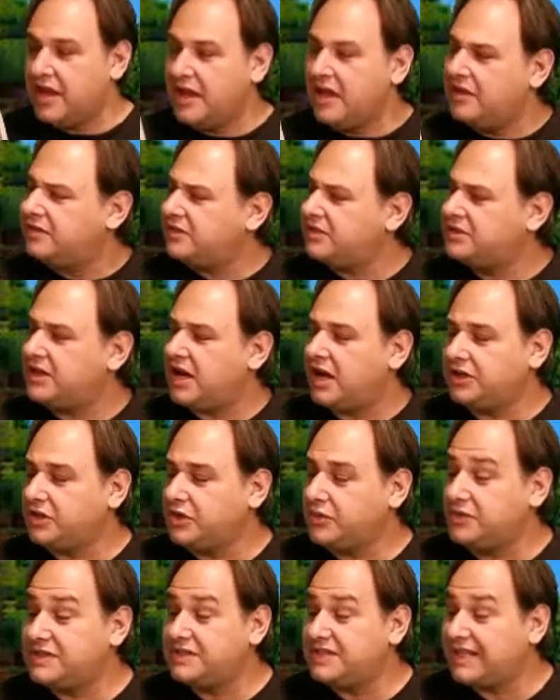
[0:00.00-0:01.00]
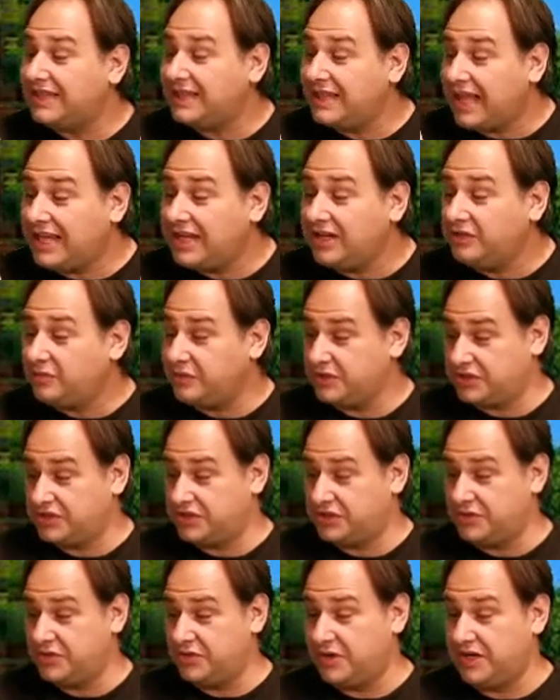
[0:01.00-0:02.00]
The doctor was delighted with
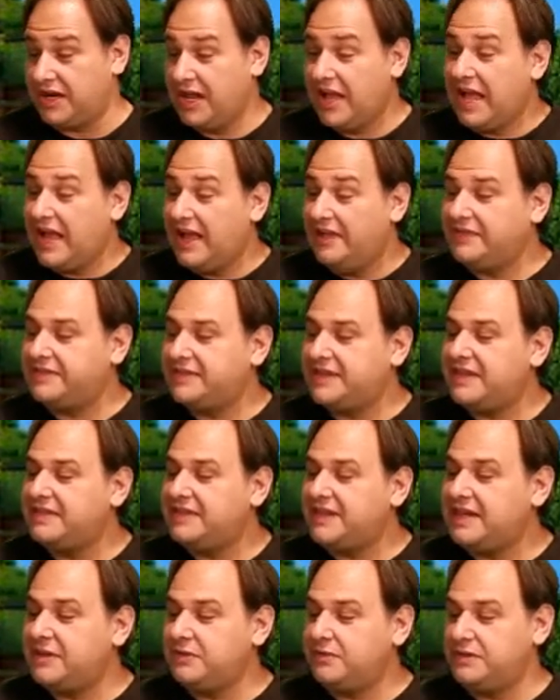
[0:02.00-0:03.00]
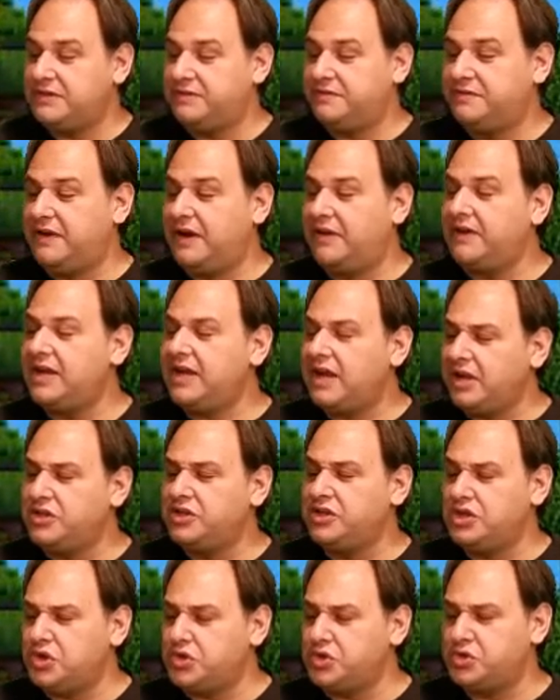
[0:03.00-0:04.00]
Stuart and said that it was very
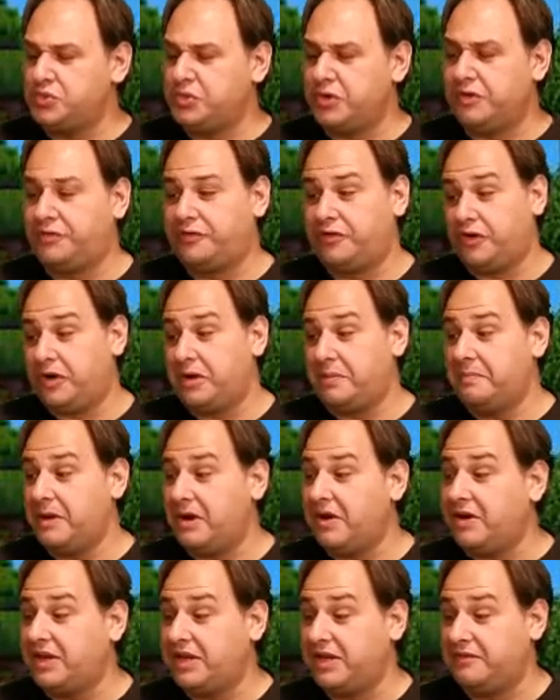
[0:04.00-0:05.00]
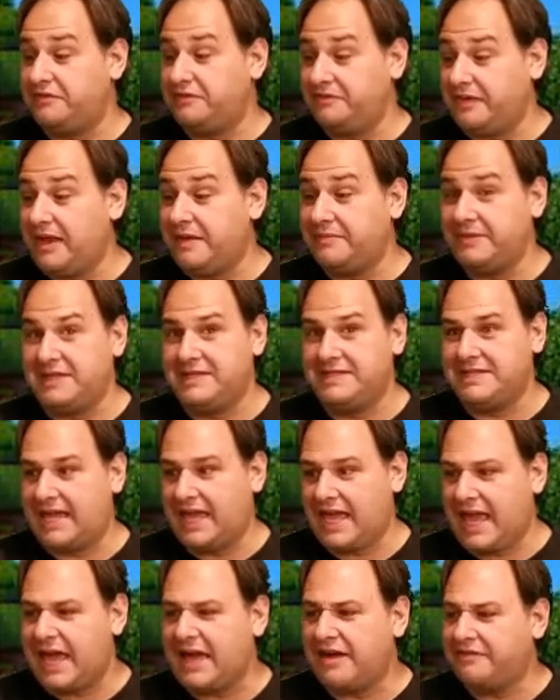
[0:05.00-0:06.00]
unusual for an American family to
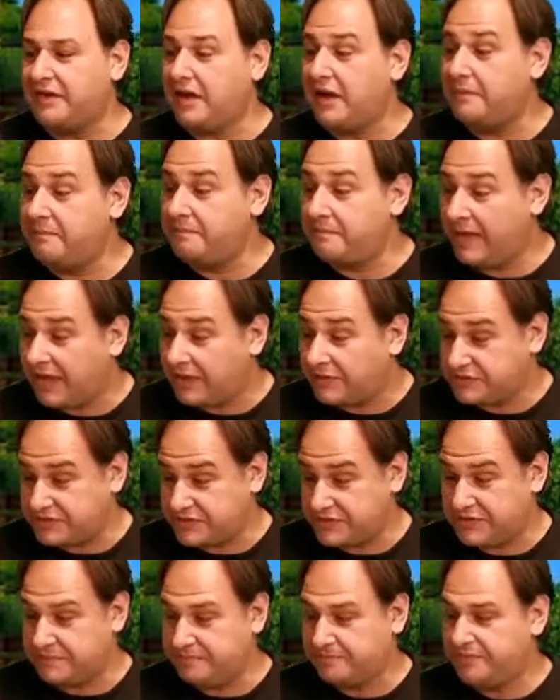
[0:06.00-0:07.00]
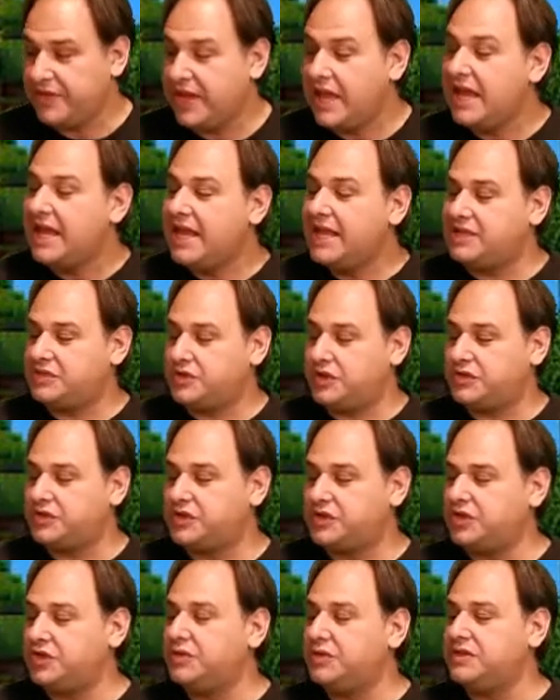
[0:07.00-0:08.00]
have a mouse. He took
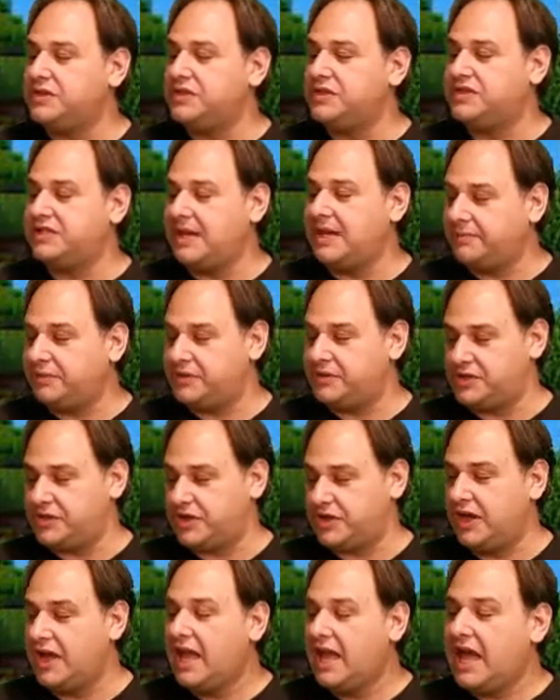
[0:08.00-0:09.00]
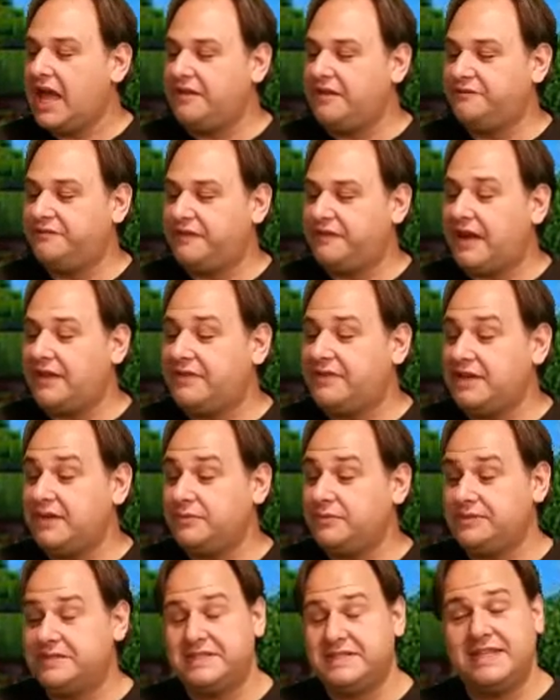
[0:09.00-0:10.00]
Stuart's temperature and found that it
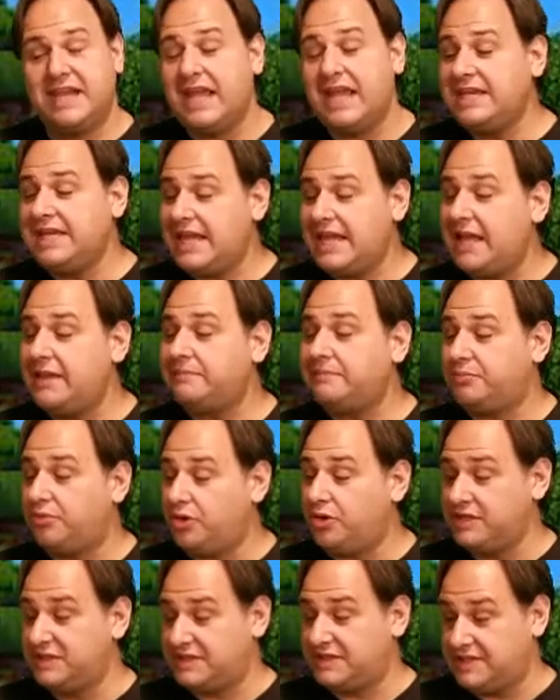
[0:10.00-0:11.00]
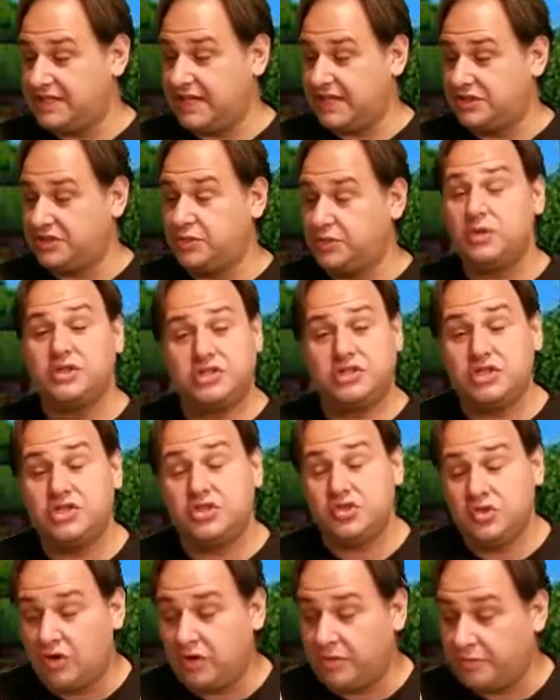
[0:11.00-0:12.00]
was 98.6, which is
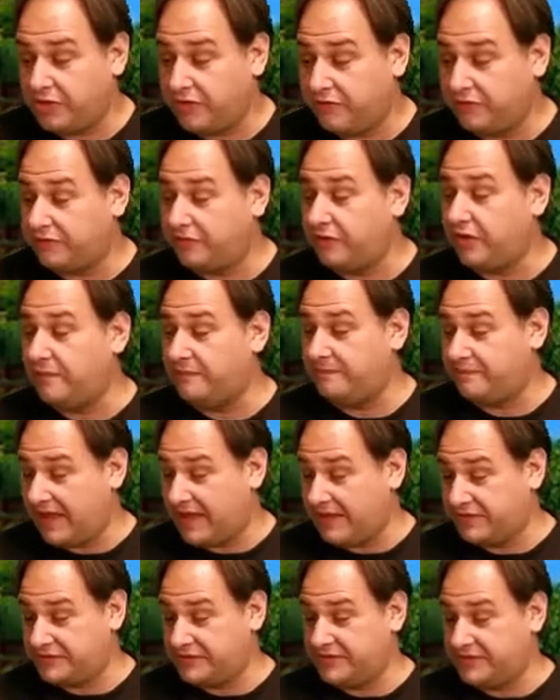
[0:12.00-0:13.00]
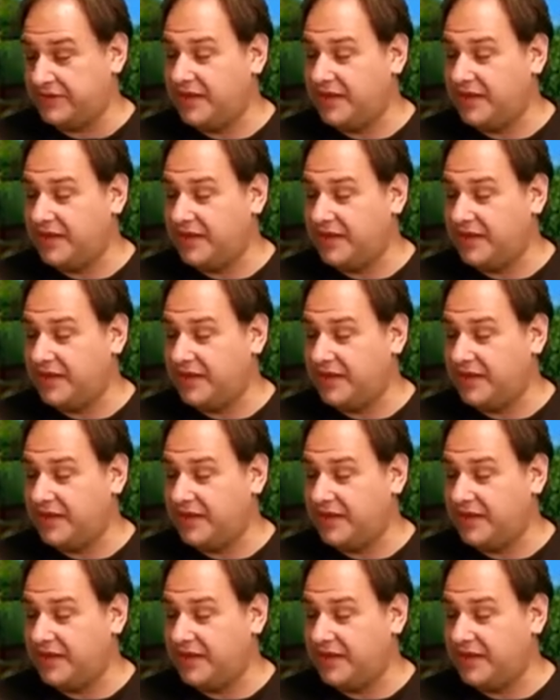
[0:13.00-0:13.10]
normal for a mouse.